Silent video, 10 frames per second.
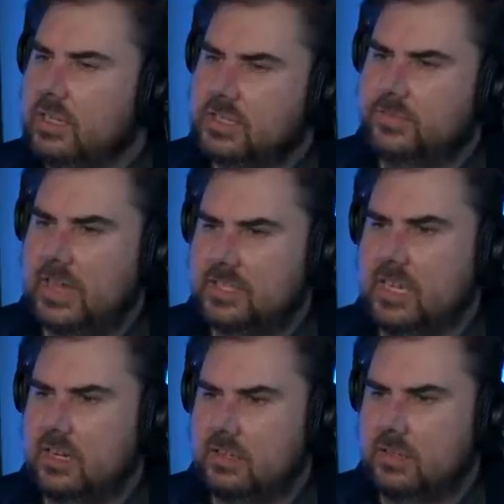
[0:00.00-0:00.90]
it's
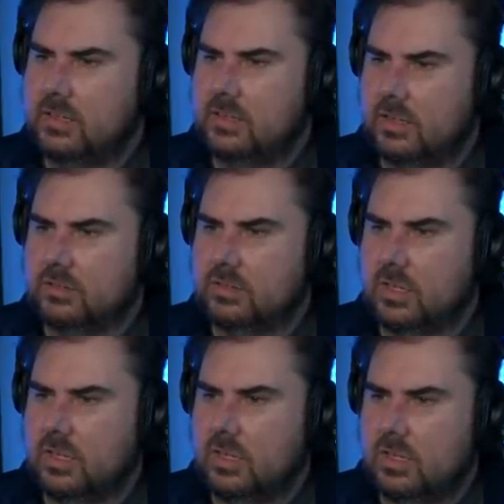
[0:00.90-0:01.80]
fascinating that
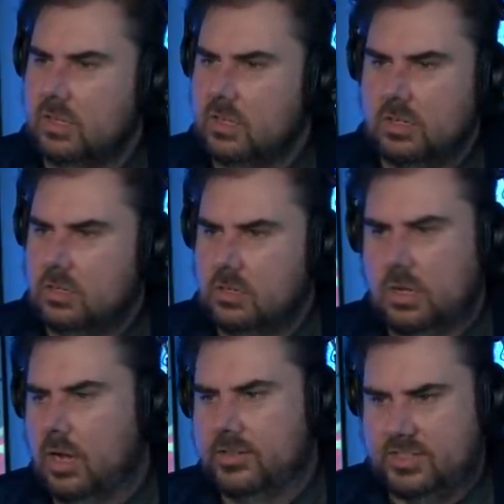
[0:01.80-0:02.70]

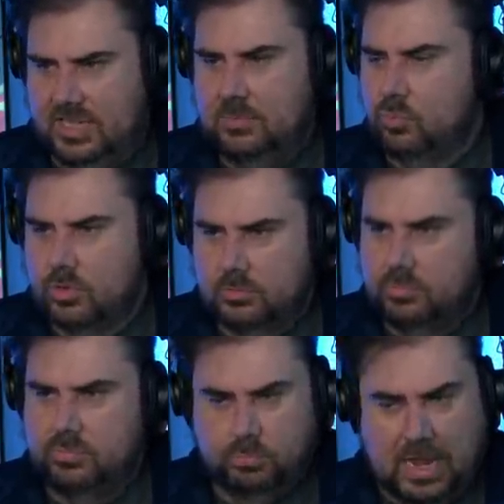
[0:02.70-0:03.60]
a team would
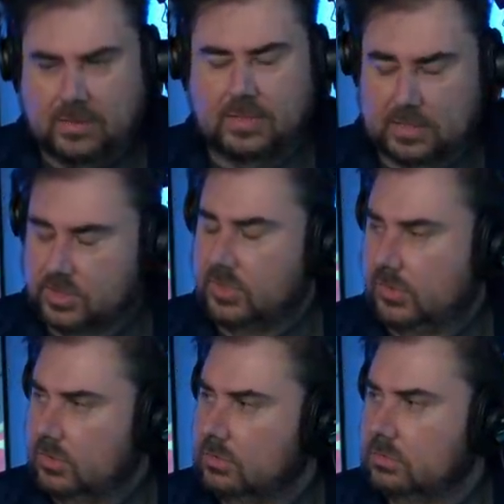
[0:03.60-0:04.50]
make this.
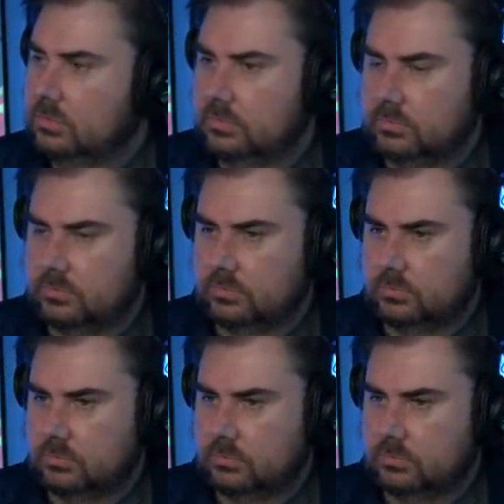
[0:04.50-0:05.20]
Stealth mechanics and